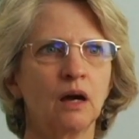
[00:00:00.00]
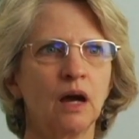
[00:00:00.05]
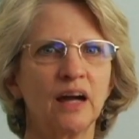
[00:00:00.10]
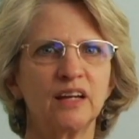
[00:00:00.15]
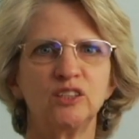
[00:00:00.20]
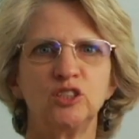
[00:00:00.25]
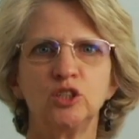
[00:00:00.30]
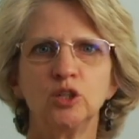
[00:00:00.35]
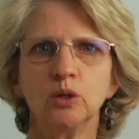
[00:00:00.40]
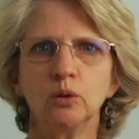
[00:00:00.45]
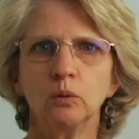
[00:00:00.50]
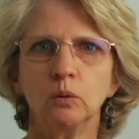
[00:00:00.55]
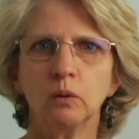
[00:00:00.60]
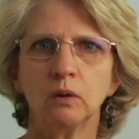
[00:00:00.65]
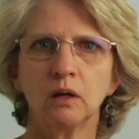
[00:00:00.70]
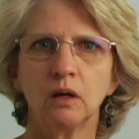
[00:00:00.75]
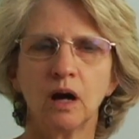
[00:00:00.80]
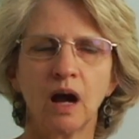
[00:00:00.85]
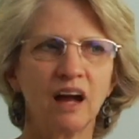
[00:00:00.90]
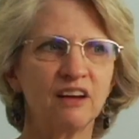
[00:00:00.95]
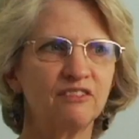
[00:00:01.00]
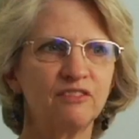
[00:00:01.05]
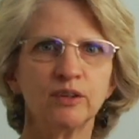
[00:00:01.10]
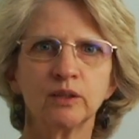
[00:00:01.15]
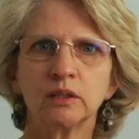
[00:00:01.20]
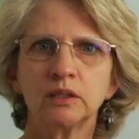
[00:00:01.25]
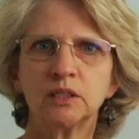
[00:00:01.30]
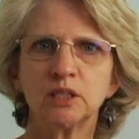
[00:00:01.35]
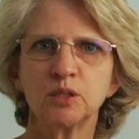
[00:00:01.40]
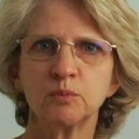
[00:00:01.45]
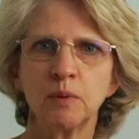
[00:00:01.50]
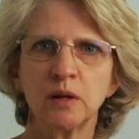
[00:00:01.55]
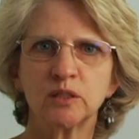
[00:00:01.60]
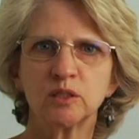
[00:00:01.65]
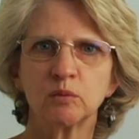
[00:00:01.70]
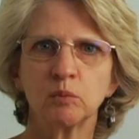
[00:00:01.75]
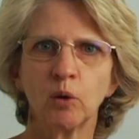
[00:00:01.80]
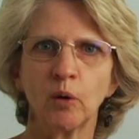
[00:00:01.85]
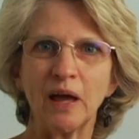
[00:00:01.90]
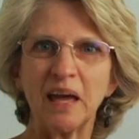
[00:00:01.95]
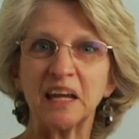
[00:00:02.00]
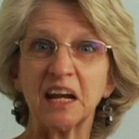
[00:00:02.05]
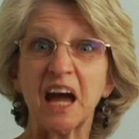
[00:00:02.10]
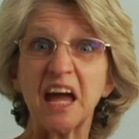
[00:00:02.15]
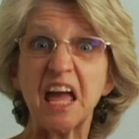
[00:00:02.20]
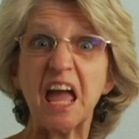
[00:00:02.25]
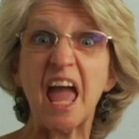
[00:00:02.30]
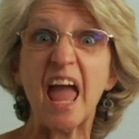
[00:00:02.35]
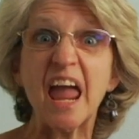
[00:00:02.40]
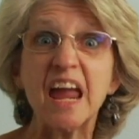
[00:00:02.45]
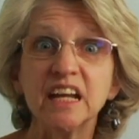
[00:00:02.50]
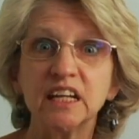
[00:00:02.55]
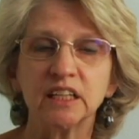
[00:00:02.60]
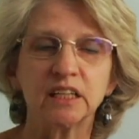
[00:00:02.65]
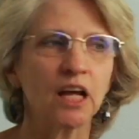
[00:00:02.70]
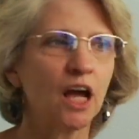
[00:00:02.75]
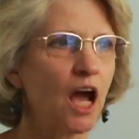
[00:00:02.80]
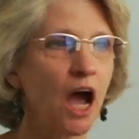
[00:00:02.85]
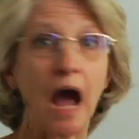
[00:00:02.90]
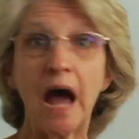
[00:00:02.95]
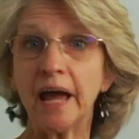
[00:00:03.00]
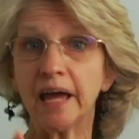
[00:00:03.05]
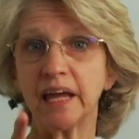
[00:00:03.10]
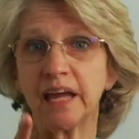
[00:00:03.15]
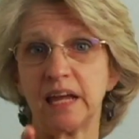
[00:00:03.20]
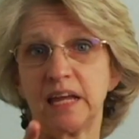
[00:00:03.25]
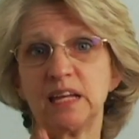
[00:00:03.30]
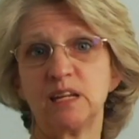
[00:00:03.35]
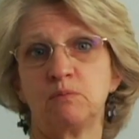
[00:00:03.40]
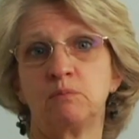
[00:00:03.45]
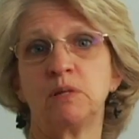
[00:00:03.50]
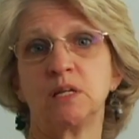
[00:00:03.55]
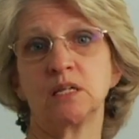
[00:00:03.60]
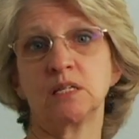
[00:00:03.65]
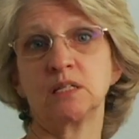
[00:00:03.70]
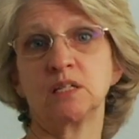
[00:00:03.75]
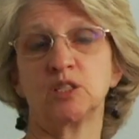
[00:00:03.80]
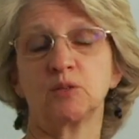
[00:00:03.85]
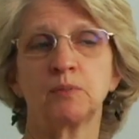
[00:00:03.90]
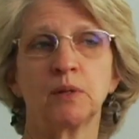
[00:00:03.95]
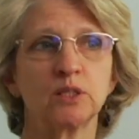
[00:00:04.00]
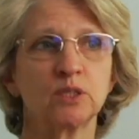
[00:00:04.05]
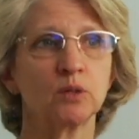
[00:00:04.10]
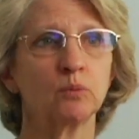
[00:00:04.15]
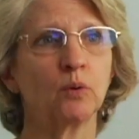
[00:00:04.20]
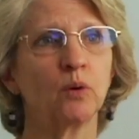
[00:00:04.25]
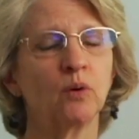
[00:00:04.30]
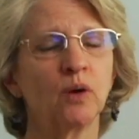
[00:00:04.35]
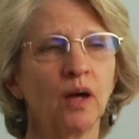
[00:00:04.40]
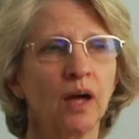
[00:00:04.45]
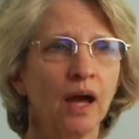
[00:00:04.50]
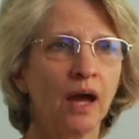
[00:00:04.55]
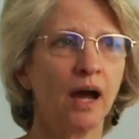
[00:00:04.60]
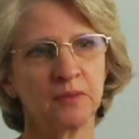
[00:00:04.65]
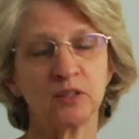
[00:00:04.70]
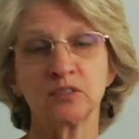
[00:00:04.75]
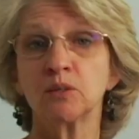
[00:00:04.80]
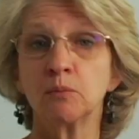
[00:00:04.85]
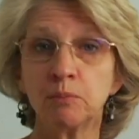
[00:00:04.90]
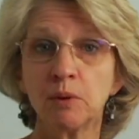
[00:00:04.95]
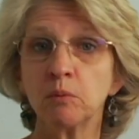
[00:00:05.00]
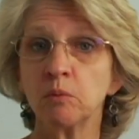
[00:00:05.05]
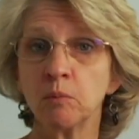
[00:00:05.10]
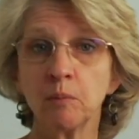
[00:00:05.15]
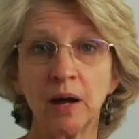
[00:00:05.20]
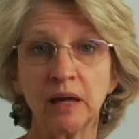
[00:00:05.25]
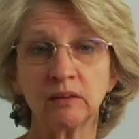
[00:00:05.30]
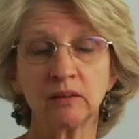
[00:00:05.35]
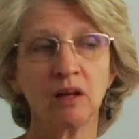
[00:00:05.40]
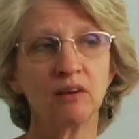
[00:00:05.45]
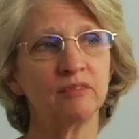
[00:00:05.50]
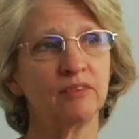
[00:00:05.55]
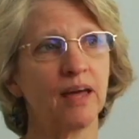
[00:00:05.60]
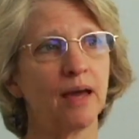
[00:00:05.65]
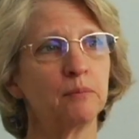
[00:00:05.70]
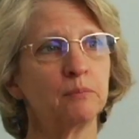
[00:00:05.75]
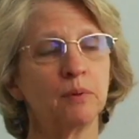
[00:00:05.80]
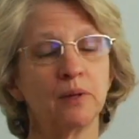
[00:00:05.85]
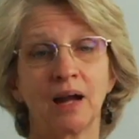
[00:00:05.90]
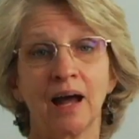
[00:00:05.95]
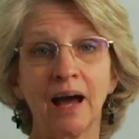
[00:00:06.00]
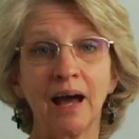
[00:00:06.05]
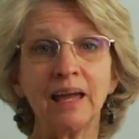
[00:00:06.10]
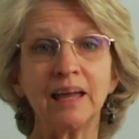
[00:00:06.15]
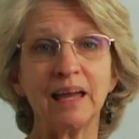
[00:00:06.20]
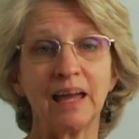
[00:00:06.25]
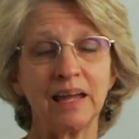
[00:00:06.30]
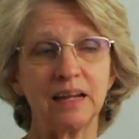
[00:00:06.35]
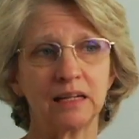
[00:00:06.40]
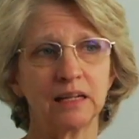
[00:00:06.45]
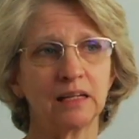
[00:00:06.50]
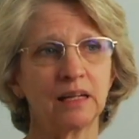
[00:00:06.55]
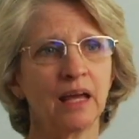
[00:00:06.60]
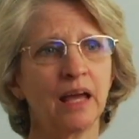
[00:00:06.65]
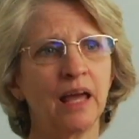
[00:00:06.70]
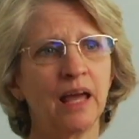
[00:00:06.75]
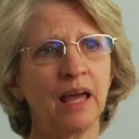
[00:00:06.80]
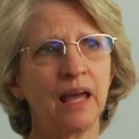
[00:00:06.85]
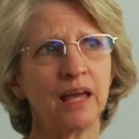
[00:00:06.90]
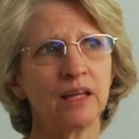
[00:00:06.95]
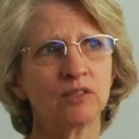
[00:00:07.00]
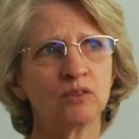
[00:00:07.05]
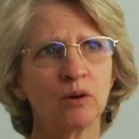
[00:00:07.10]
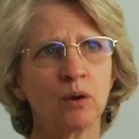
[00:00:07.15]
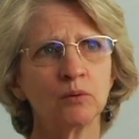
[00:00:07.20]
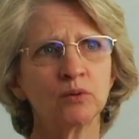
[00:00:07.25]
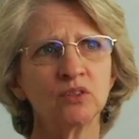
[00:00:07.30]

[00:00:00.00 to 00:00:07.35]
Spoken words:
I do. I feel indispensable, and I hate it. I hate being indispensable. Now, some people might love that, but I hate it. So I